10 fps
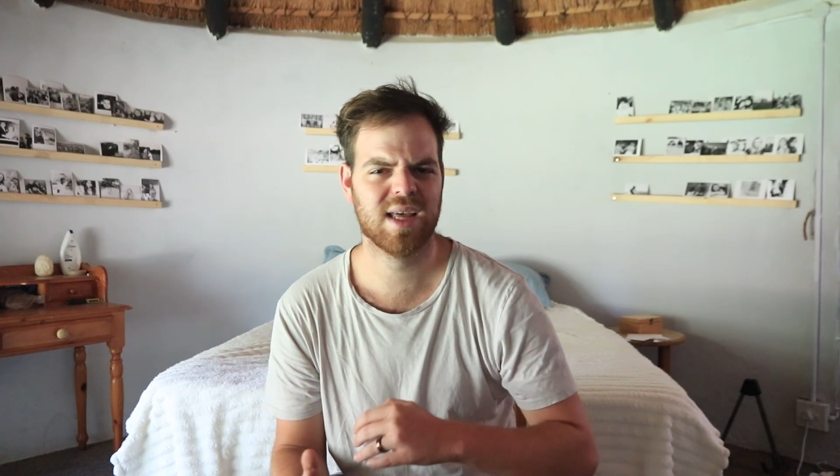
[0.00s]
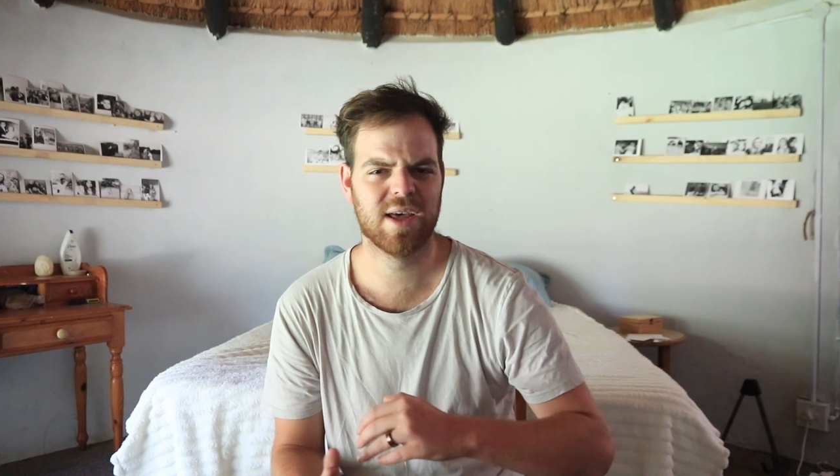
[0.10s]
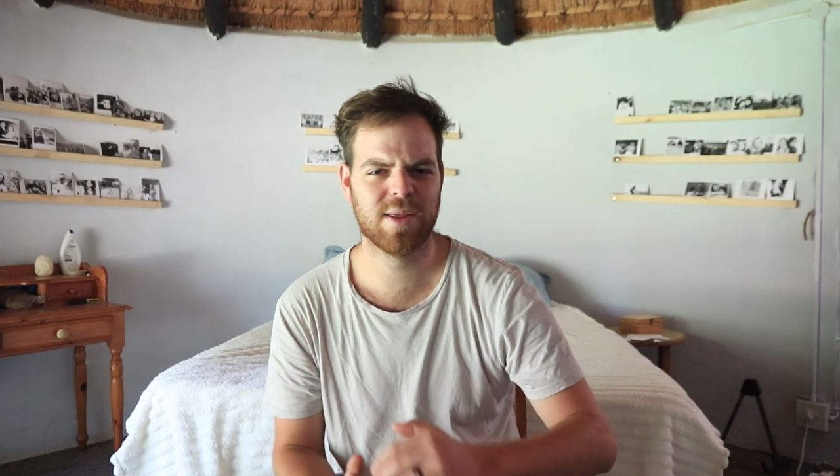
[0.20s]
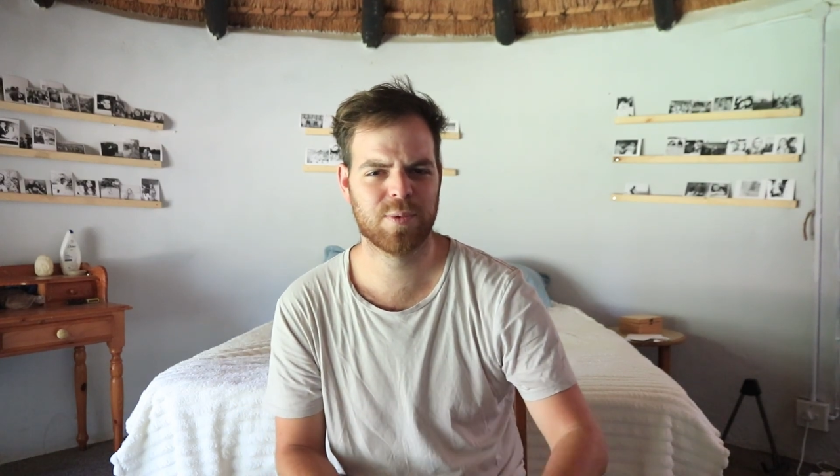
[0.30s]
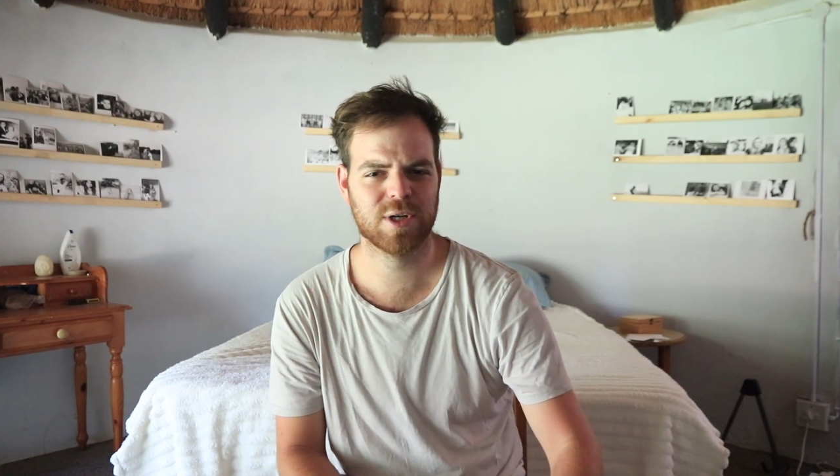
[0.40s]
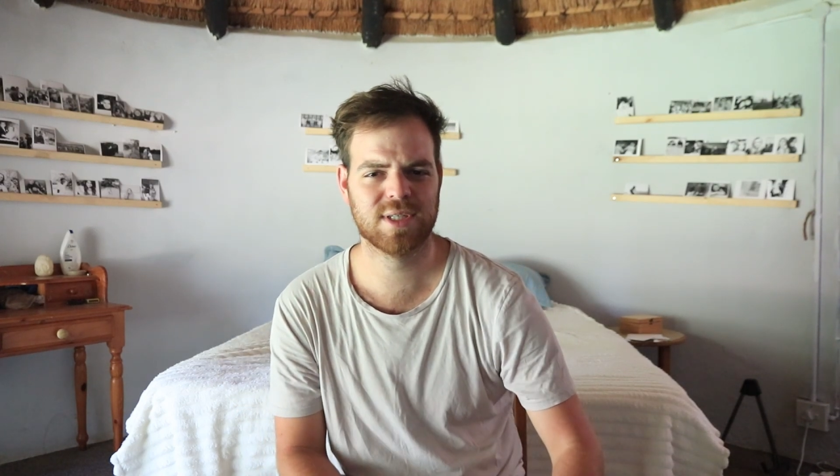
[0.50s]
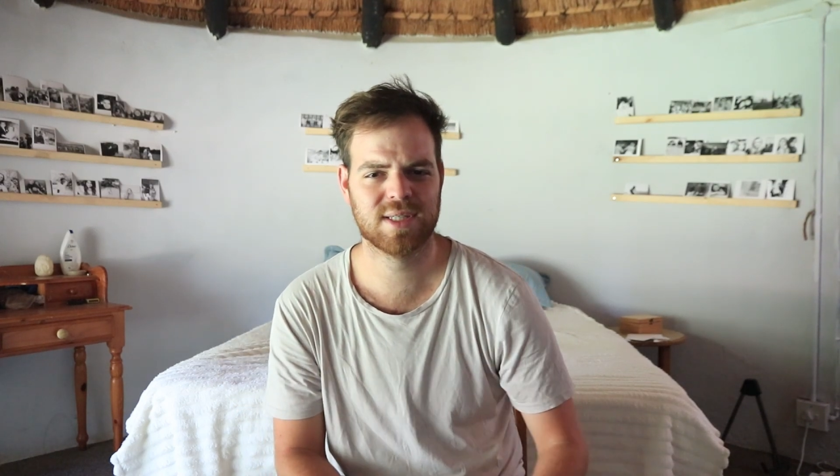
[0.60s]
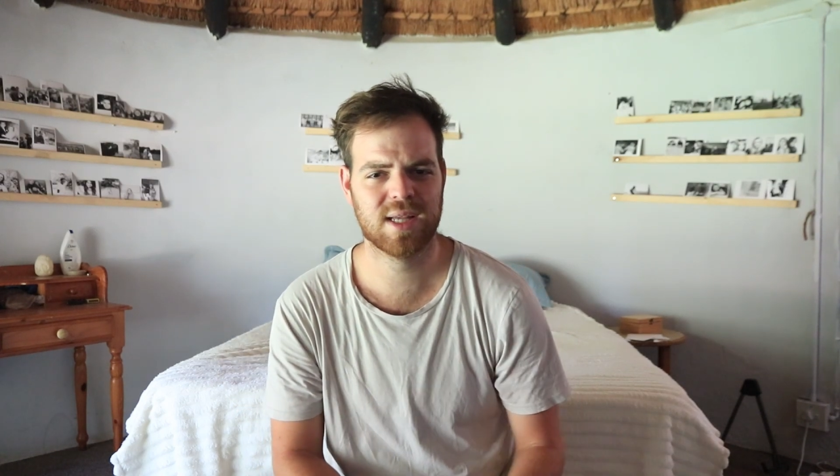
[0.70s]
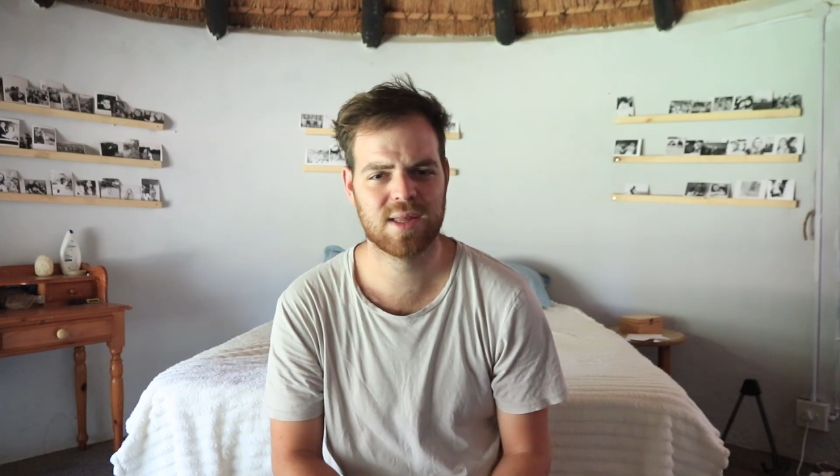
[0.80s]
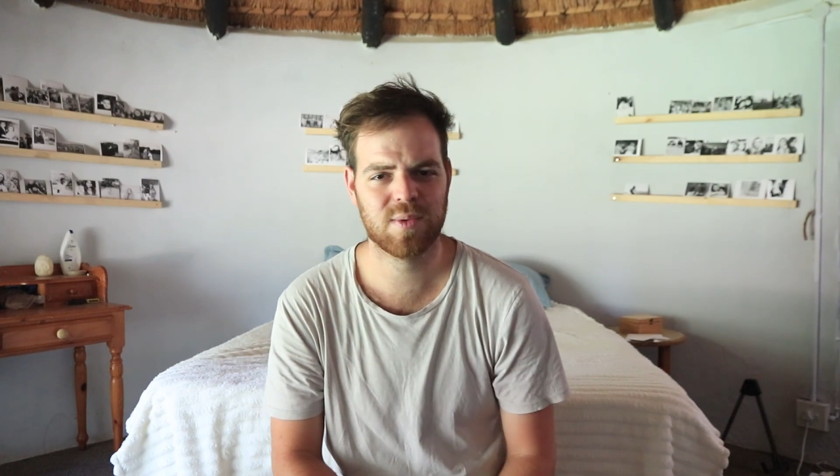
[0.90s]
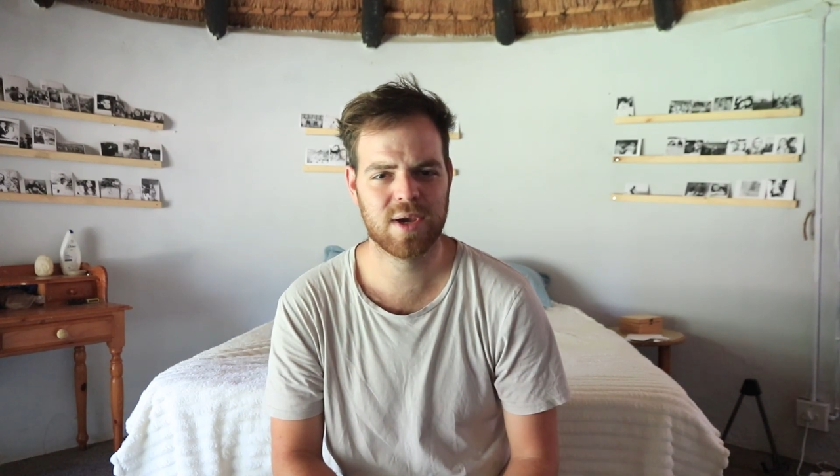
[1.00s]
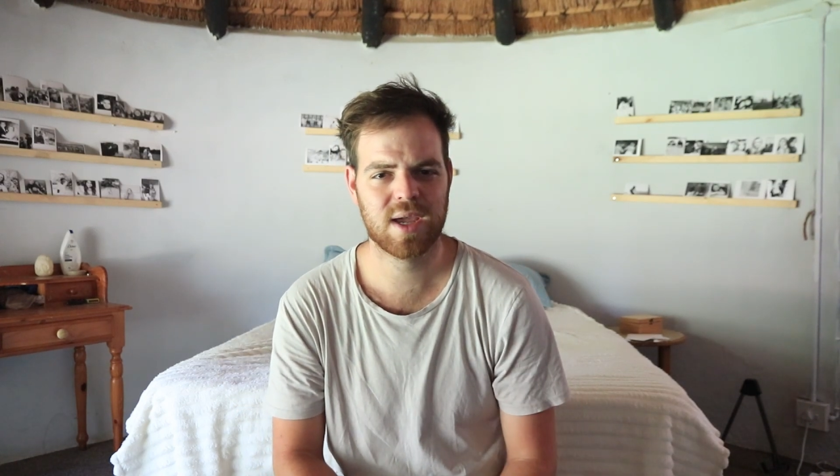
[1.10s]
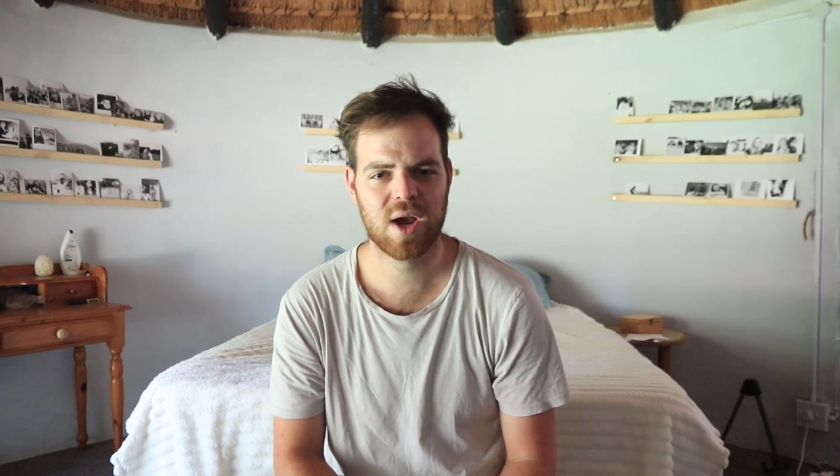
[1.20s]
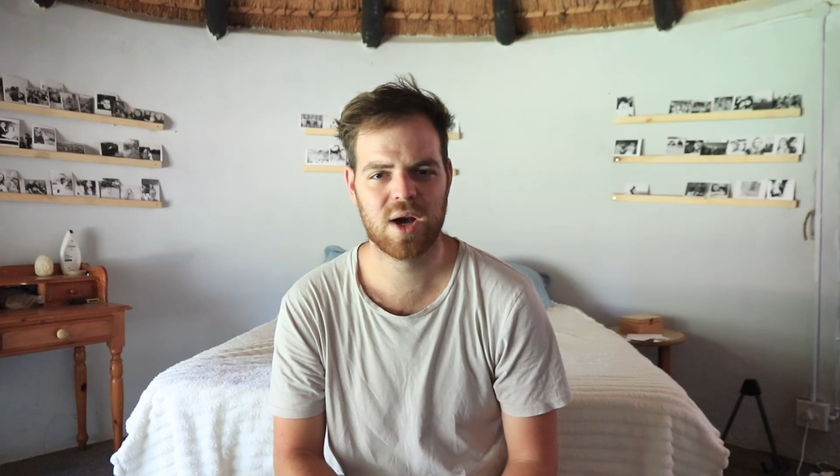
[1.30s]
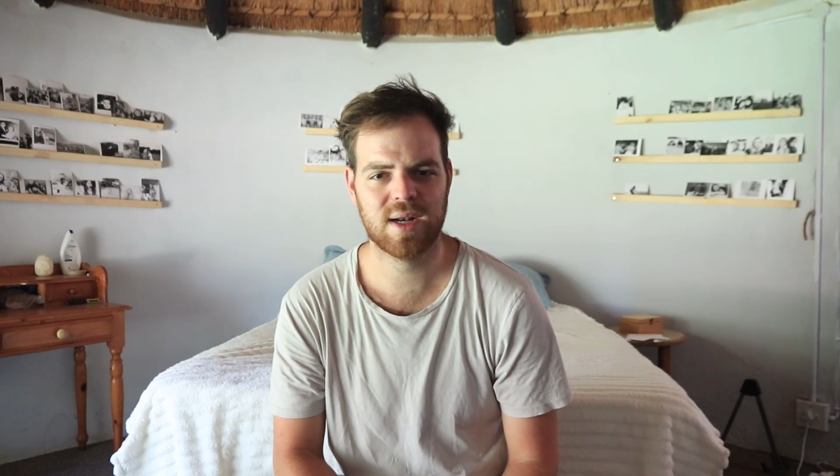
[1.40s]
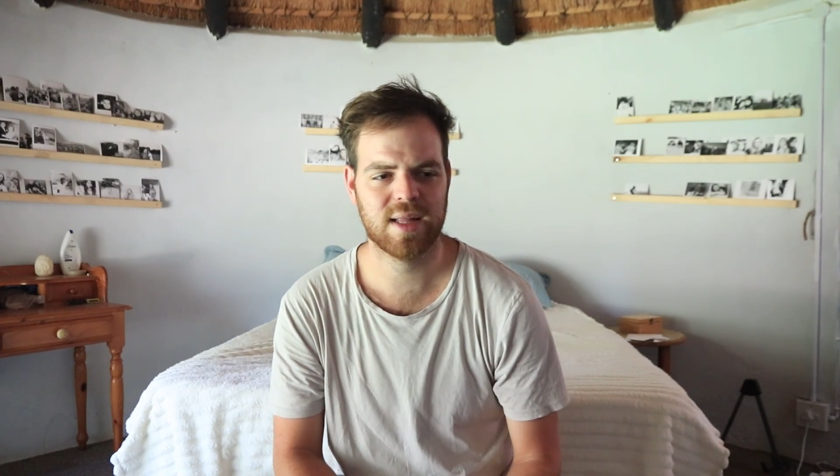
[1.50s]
other projects that they're working on,